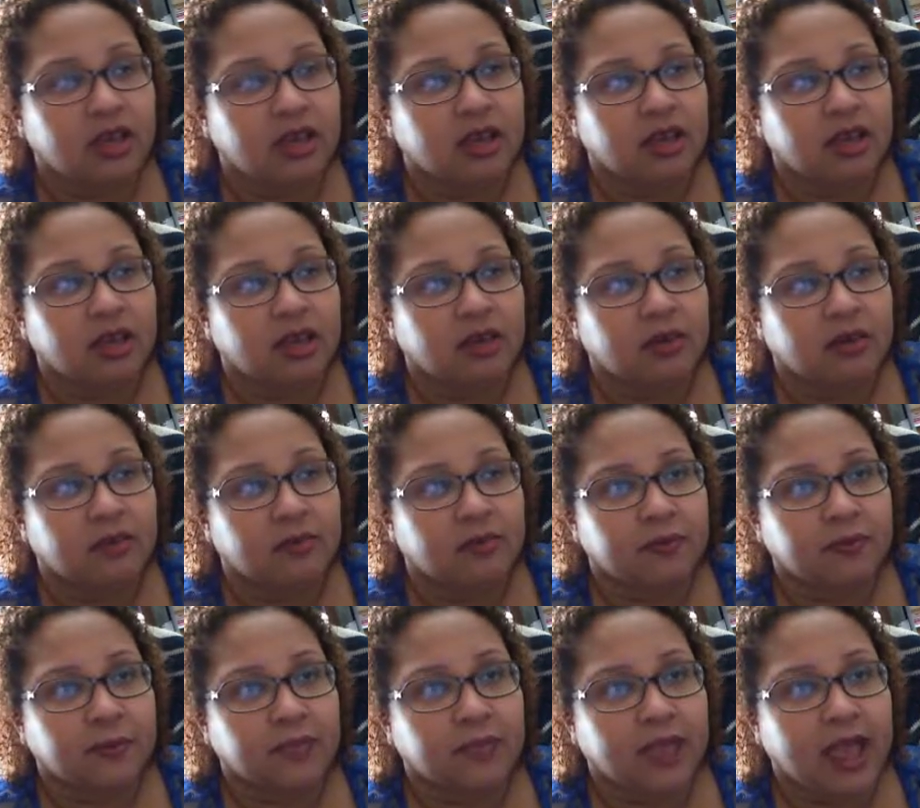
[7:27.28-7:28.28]
Um,
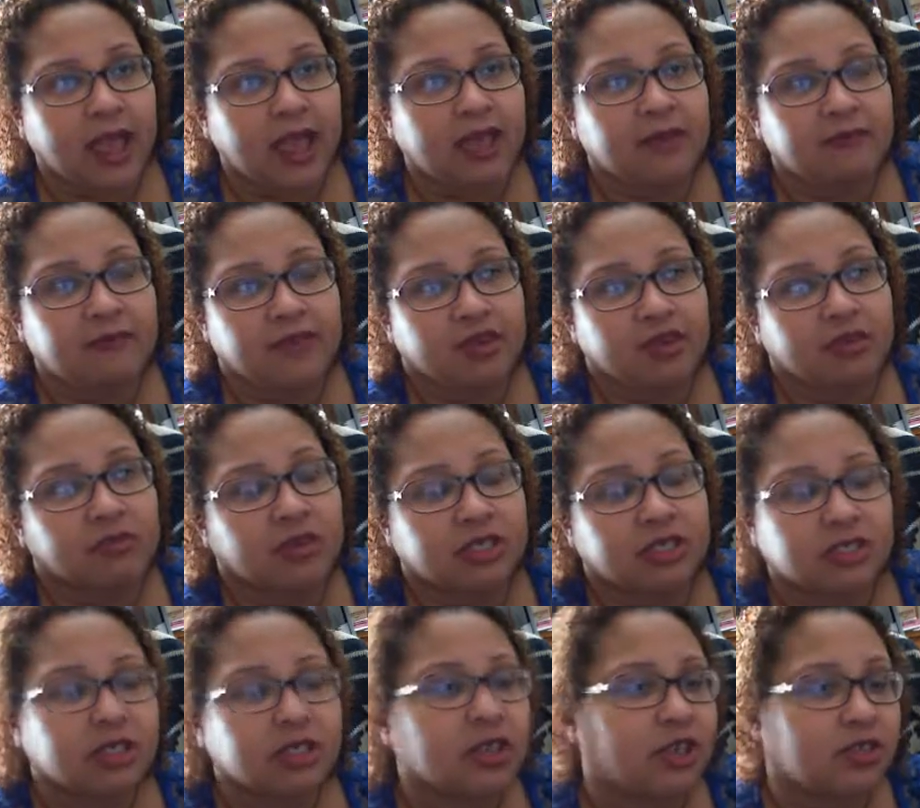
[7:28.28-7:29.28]
I am very much
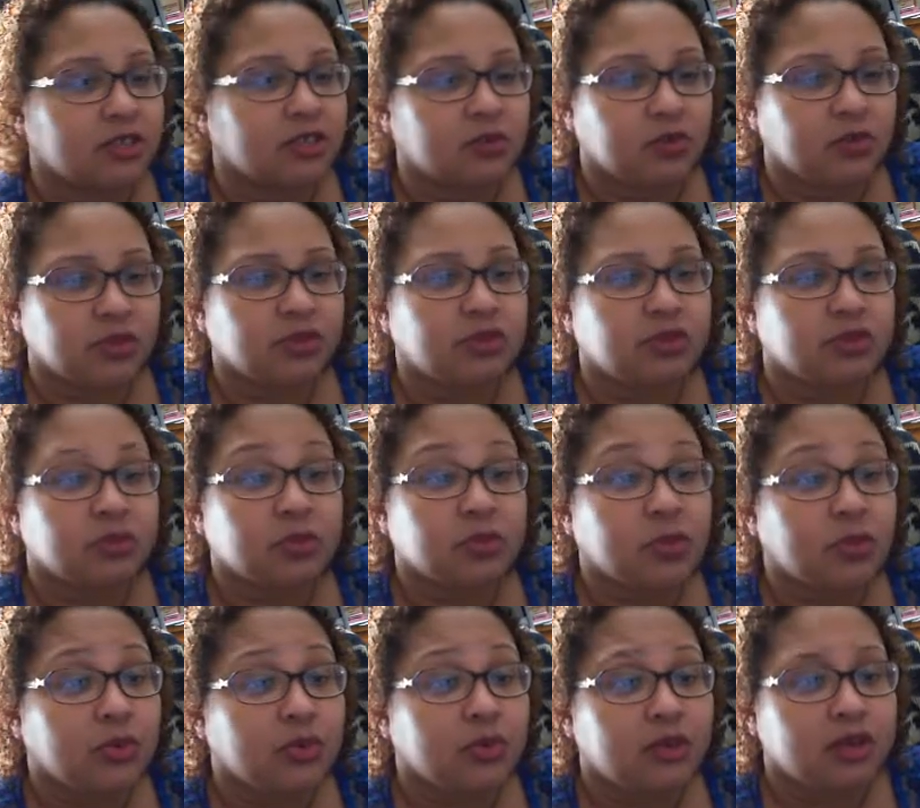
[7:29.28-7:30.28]
connected with the
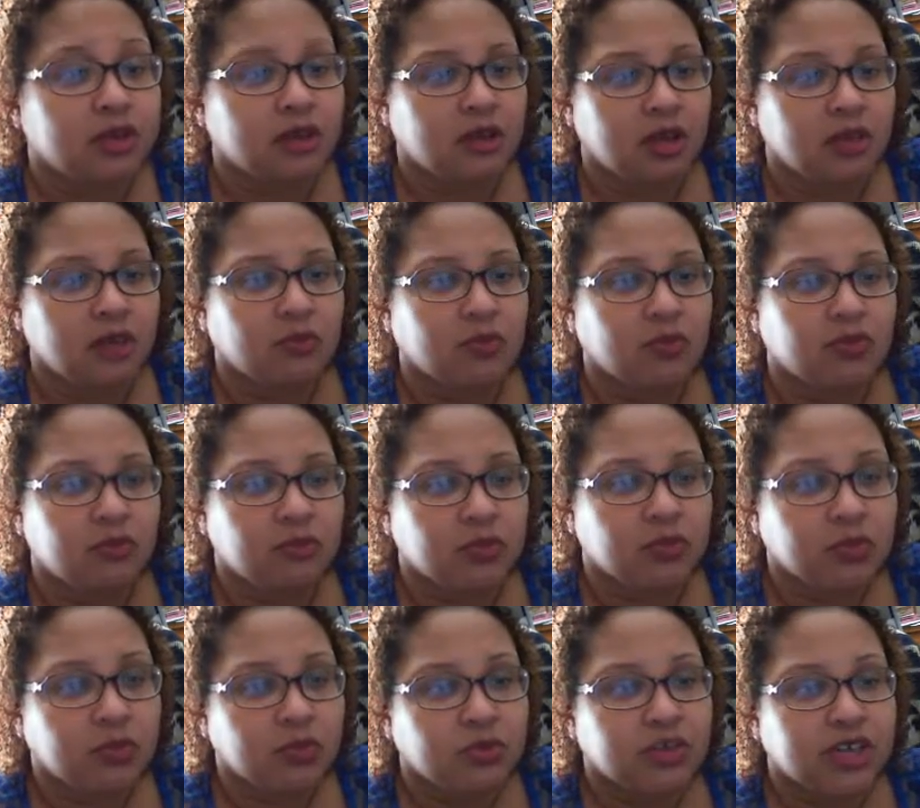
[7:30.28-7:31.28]
moon and with
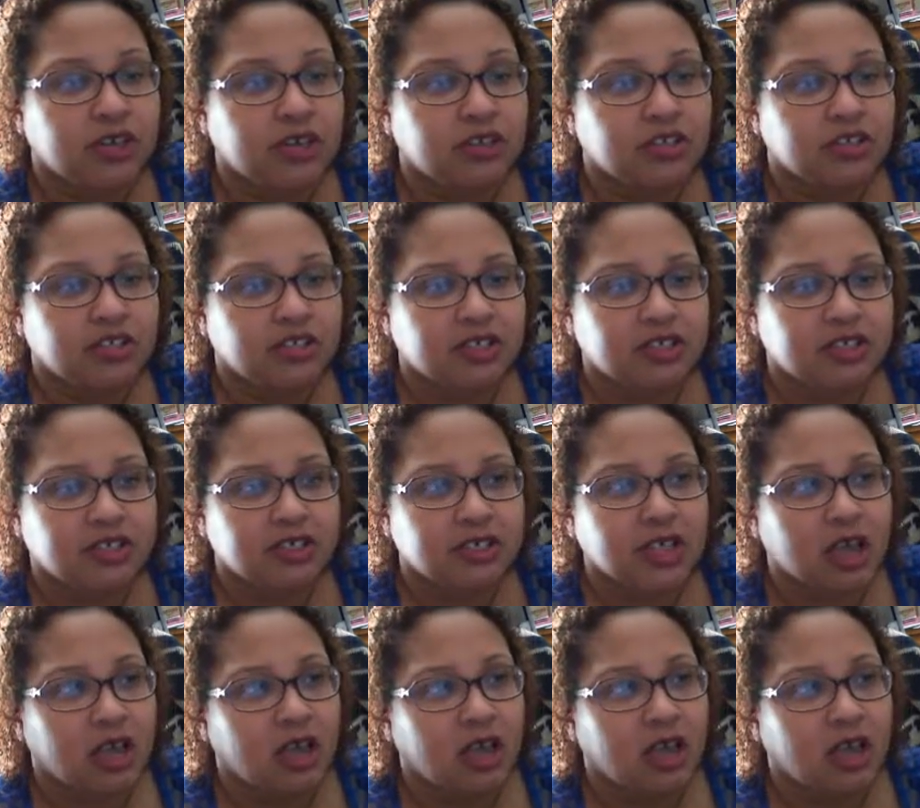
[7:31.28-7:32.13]
moon energies.